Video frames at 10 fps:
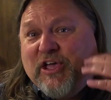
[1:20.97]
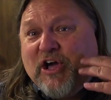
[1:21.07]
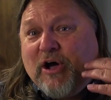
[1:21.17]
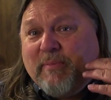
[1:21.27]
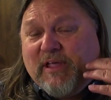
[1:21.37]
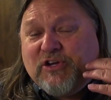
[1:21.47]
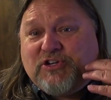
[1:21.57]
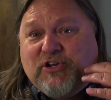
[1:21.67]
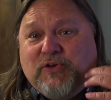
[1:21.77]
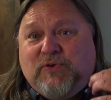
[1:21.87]
gum
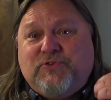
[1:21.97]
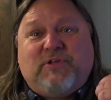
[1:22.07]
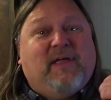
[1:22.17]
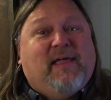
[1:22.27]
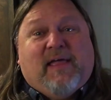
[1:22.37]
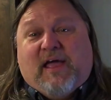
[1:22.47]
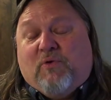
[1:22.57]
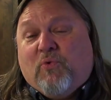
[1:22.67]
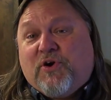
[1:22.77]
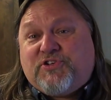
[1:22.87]
issues,
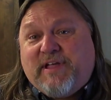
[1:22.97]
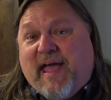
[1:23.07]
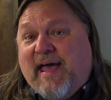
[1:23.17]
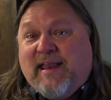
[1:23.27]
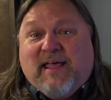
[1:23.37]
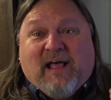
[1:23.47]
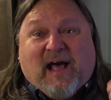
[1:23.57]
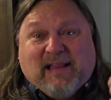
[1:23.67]
and worse yet,